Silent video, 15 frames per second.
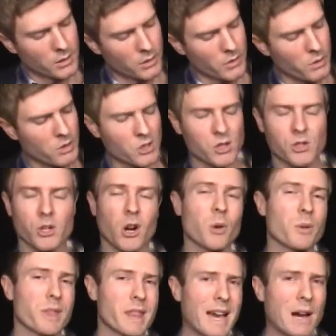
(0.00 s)
if you want to start
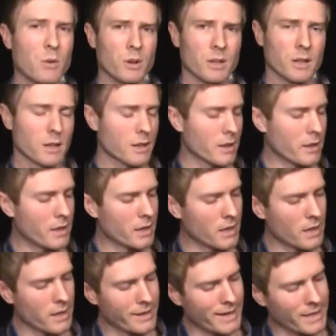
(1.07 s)
with that one,
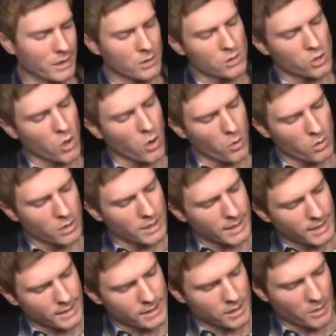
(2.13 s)
then that is
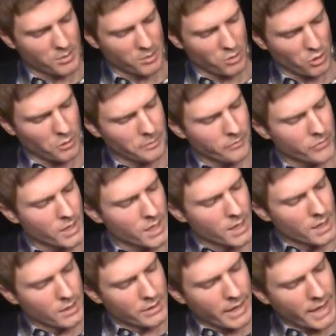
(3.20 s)
totally acceptable.
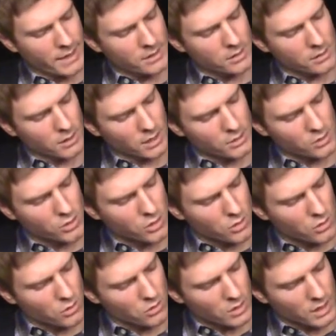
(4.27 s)
Next, let's
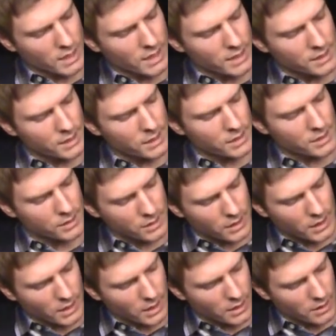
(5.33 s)
do easy
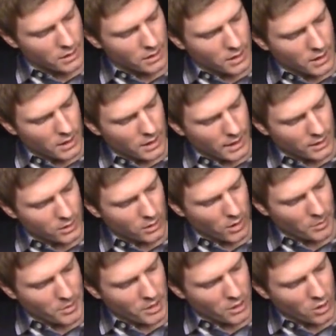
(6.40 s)
C. And so
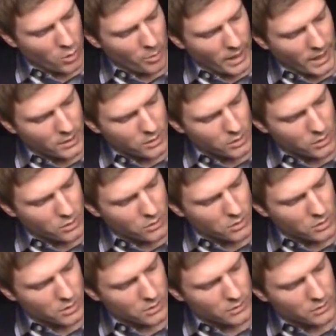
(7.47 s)
I'm going to go back
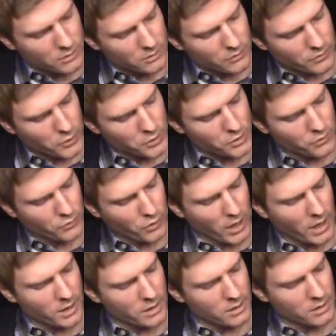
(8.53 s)
to 1st
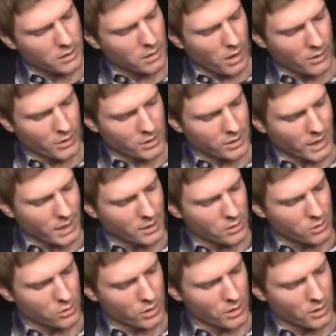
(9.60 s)
fret on the 2nd
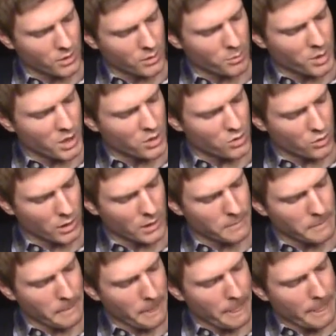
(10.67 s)
string on the B string,